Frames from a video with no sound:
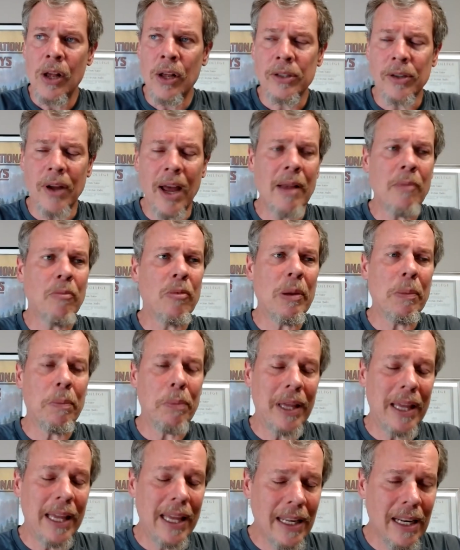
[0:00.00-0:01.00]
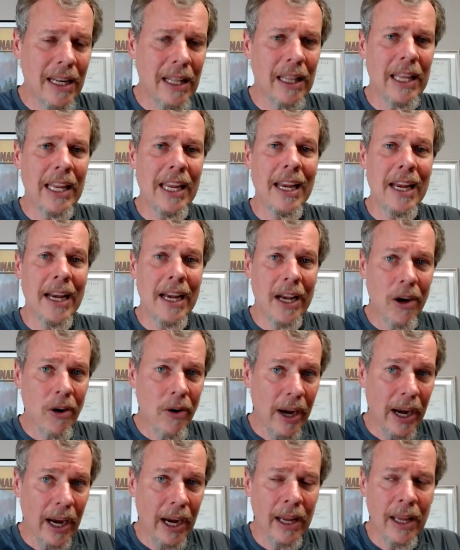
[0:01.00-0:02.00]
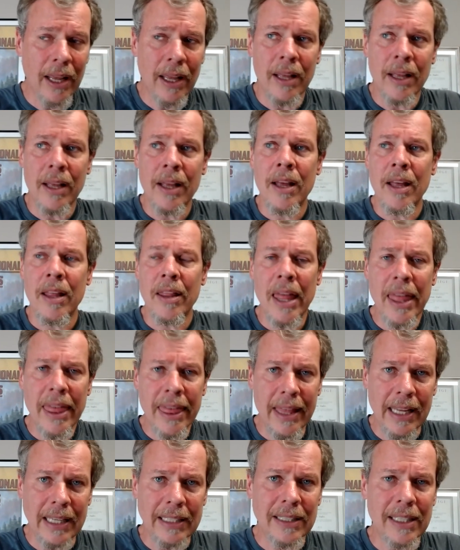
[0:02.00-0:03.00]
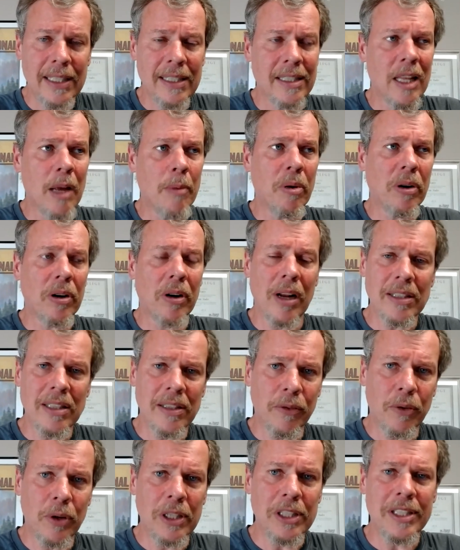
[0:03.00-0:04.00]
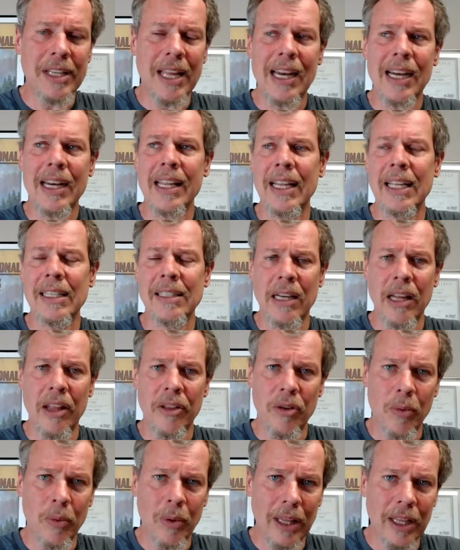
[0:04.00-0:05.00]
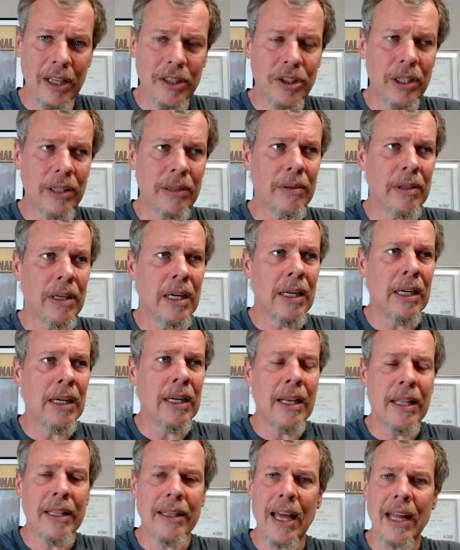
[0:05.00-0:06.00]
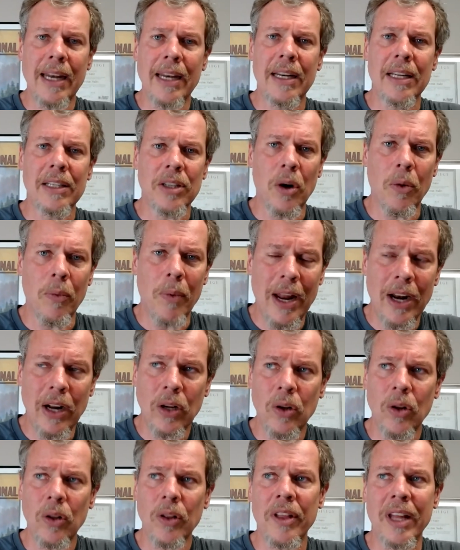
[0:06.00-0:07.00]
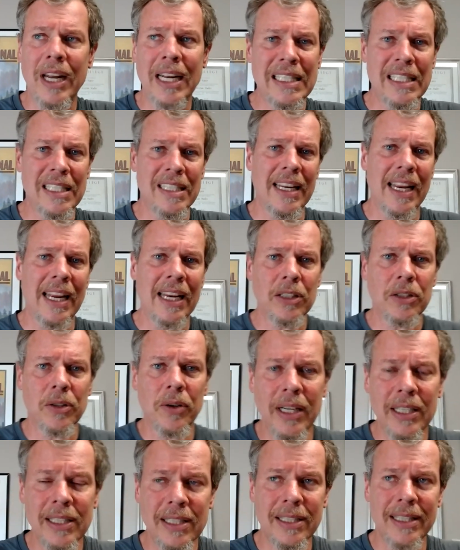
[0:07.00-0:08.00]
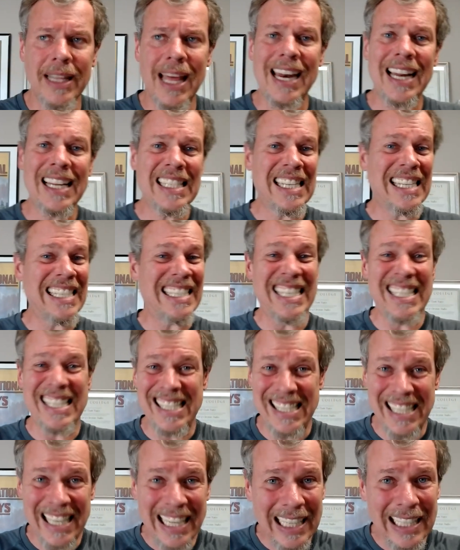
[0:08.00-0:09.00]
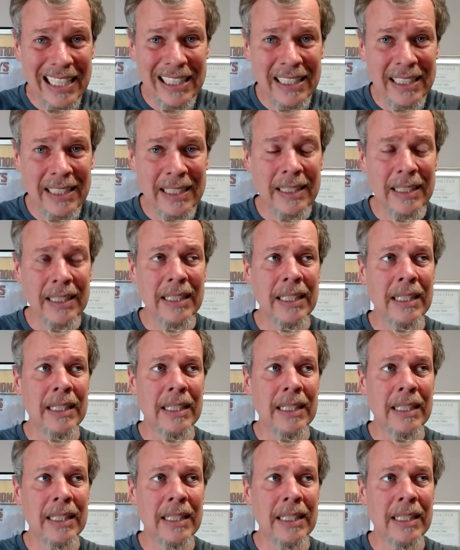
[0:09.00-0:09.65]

So I'm repeatedly hearing the thesis that progressive Christianity is another religion, that it is heretical, that it's dangerous, that it's a disease.